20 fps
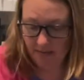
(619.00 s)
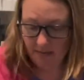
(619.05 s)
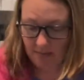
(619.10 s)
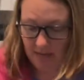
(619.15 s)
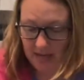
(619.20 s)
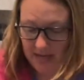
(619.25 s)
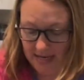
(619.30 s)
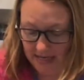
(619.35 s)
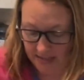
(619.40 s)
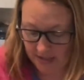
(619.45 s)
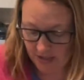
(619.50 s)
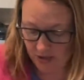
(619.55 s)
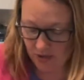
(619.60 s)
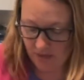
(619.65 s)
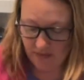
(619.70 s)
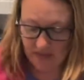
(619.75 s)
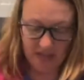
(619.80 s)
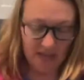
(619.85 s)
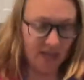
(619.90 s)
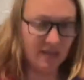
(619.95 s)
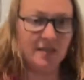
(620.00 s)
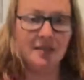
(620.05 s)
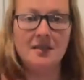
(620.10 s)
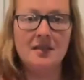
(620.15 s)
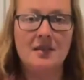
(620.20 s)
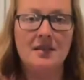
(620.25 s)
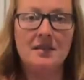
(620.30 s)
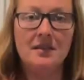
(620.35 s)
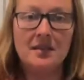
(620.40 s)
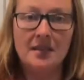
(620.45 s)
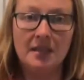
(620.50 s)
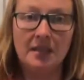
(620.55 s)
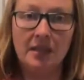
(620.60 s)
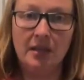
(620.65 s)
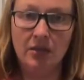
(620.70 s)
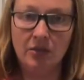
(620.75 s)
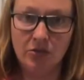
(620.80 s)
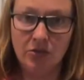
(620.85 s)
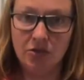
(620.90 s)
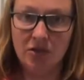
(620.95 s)
my trivet. This is a
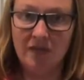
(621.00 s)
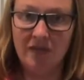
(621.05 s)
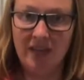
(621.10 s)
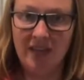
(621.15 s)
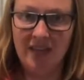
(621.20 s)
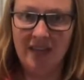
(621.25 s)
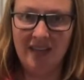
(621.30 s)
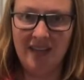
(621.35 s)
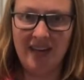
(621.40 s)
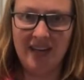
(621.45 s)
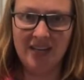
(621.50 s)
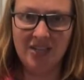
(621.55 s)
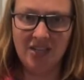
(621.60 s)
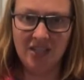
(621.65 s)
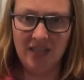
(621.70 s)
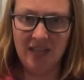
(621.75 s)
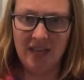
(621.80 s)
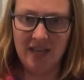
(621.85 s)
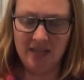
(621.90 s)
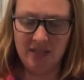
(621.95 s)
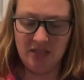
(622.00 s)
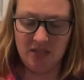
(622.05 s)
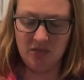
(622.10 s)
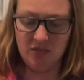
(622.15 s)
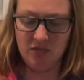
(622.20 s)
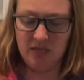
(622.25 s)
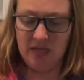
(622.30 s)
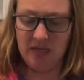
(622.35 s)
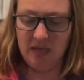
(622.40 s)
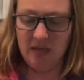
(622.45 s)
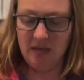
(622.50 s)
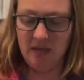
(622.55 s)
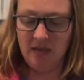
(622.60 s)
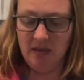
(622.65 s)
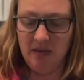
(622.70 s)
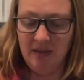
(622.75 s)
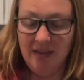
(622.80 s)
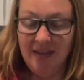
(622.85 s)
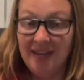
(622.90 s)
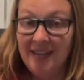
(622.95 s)
silicone trivet. It actually has 3
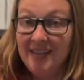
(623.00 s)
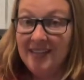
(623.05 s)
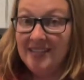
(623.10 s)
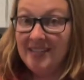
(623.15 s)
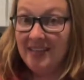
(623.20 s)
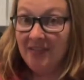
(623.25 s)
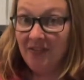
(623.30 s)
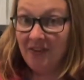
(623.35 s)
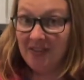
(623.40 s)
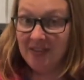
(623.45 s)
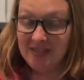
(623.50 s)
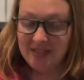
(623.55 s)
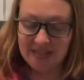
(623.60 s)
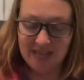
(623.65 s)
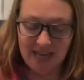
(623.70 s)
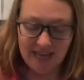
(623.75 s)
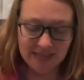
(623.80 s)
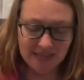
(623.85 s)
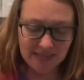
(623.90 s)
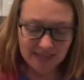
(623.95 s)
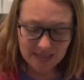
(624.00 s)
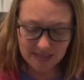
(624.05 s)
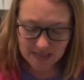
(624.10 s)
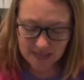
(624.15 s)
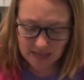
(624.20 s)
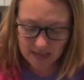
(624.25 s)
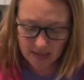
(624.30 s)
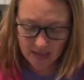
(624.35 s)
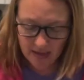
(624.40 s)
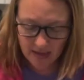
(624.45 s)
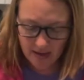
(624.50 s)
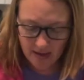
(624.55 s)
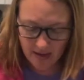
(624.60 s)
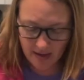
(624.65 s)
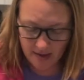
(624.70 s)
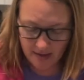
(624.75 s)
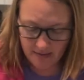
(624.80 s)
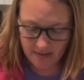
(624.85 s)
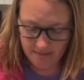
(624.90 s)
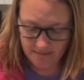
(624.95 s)
different sizes.
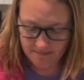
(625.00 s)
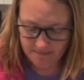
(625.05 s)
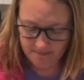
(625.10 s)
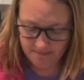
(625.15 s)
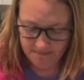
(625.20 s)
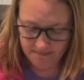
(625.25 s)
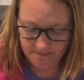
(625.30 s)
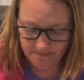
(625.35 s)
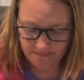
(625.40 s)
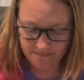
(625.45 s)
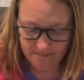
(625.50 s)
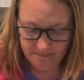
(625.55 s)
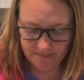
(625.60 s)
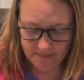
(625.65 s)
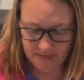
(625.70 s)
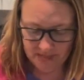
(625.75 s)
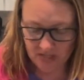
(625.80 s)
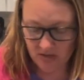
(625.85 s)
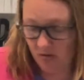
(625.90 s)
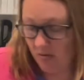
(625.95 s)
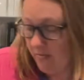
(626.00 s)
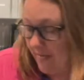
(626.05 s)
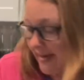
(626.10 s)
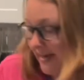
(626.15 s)
So my